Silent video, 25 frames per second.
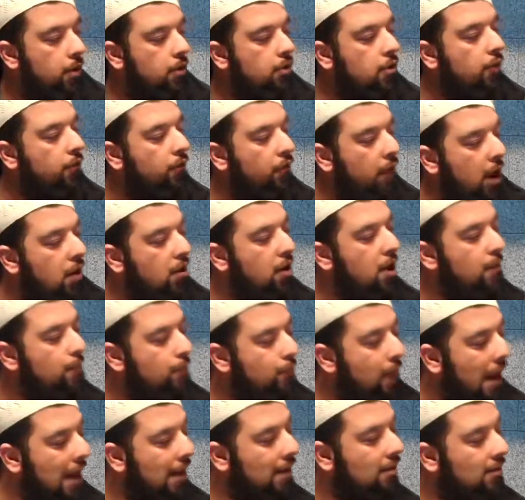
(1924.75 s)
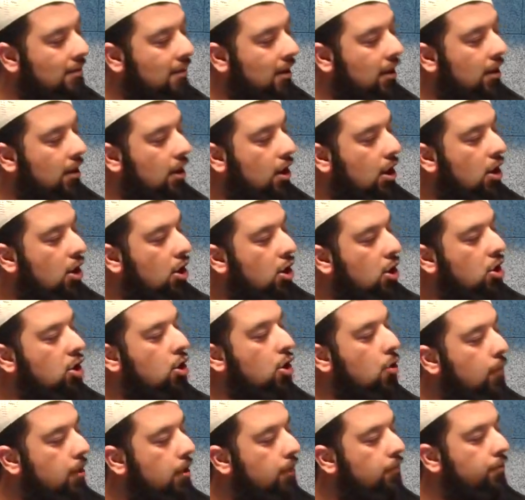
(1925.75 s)
It's a very basic
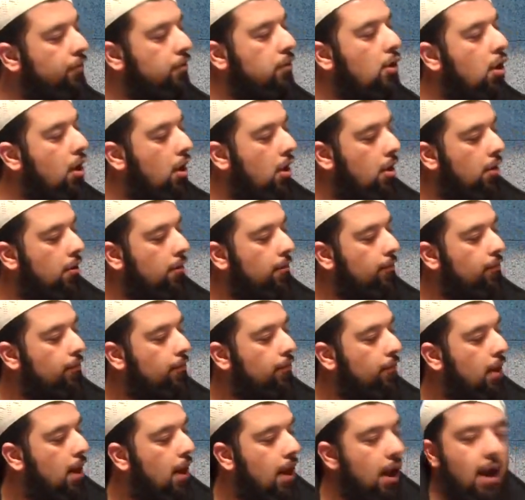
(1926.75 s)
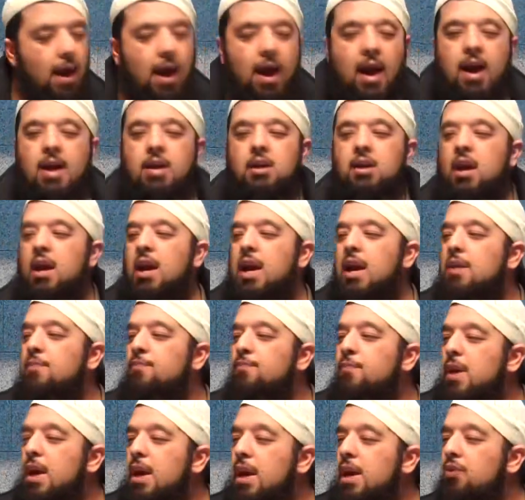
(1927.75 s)
human flaw. And
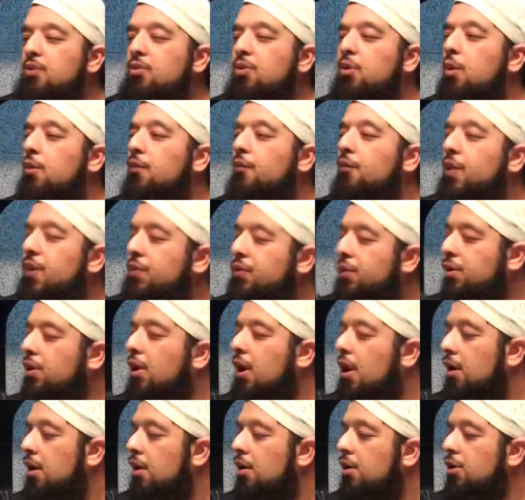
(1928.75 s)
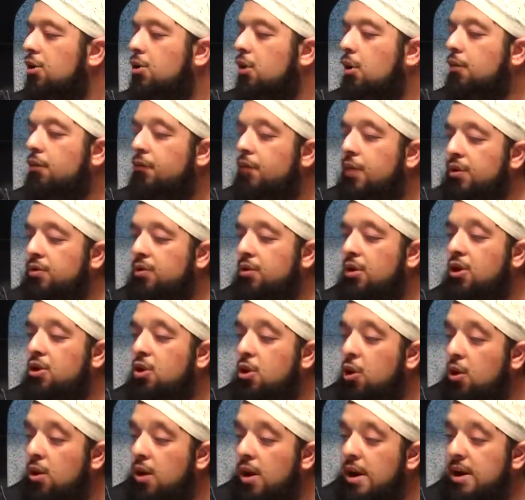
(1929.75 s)
it means your fitrah, your
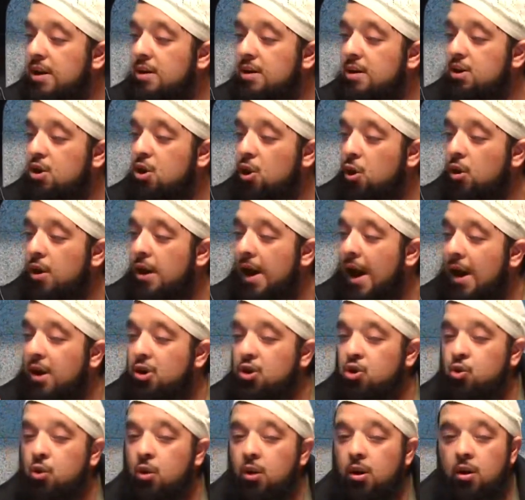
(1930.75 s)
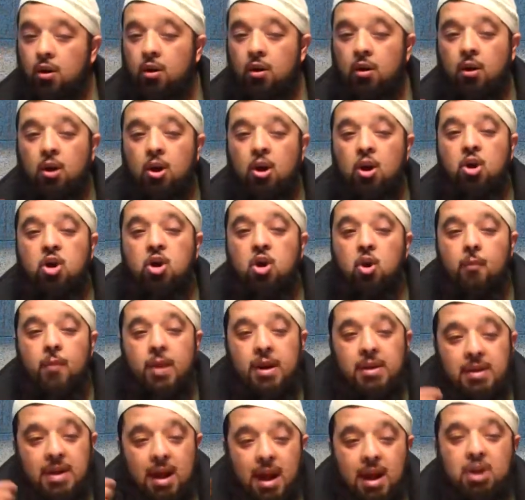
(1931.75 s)
fitrah, your, in, your actual
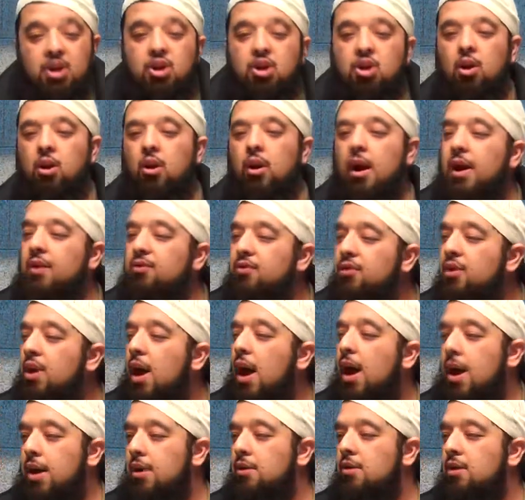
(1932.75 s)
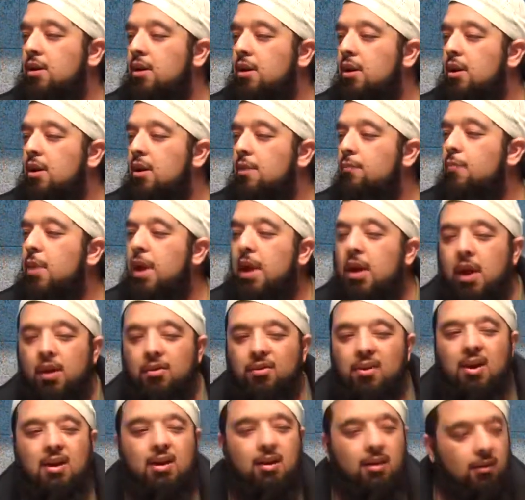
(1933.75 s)
human nature has died.
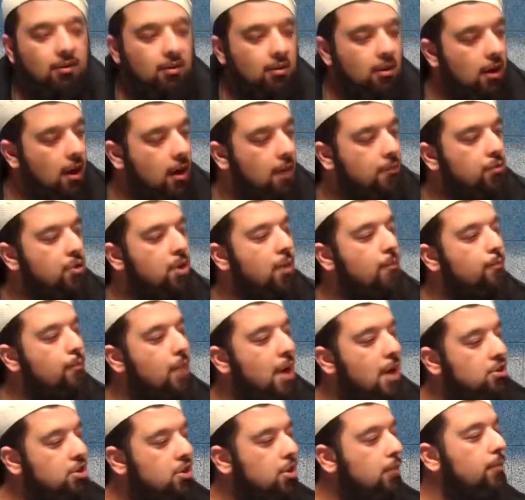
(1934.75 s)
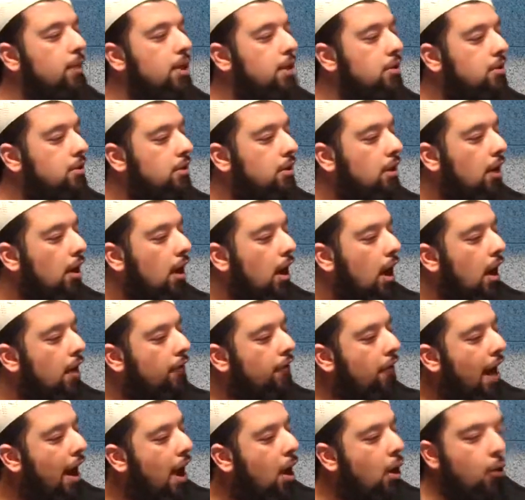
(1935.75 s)
Because in Islam, the measurement
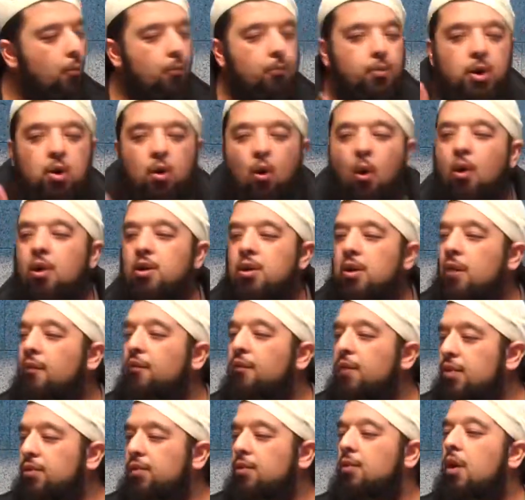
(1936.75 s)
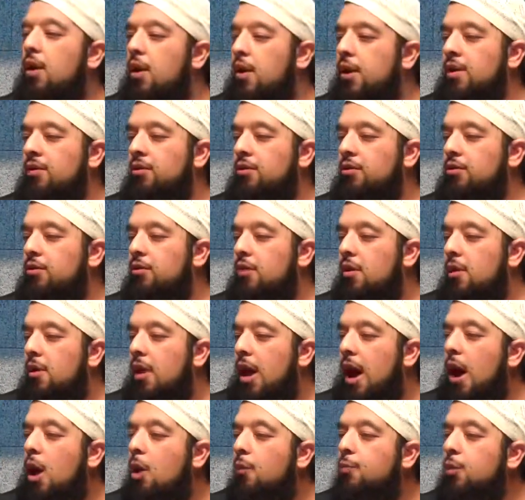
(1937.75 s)
of how pure your fitrah is,
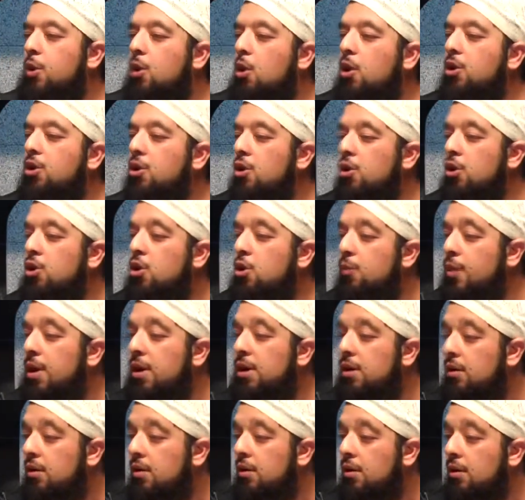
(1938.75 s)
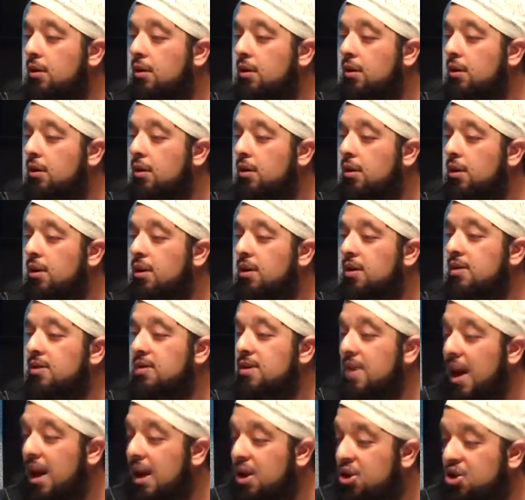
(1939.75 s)
how pure your human
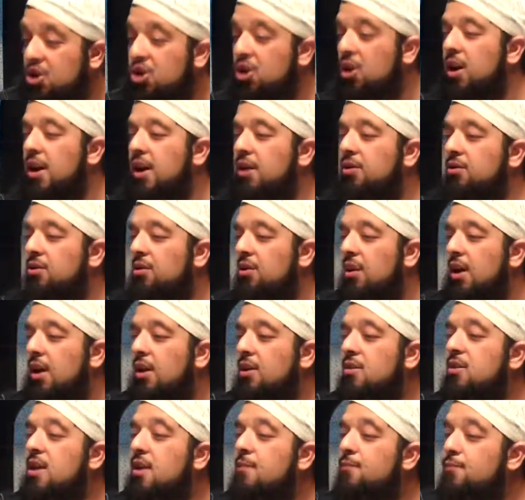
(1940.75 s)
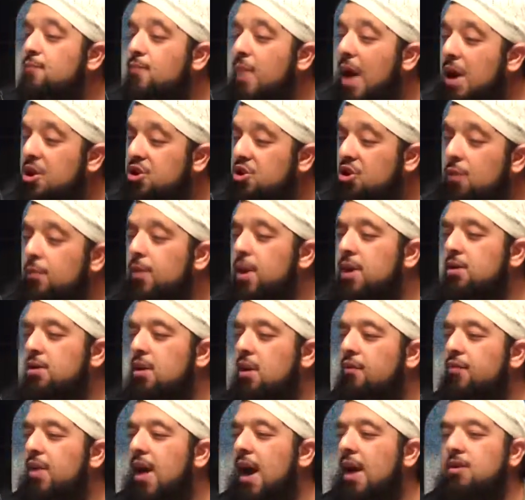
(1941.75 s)
nature is, the
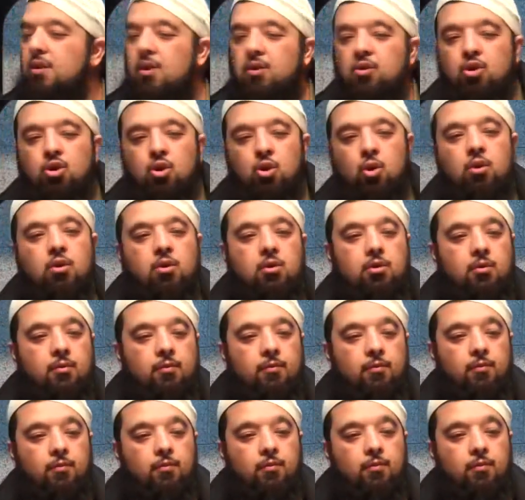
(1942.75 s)
measurement of that is shukr.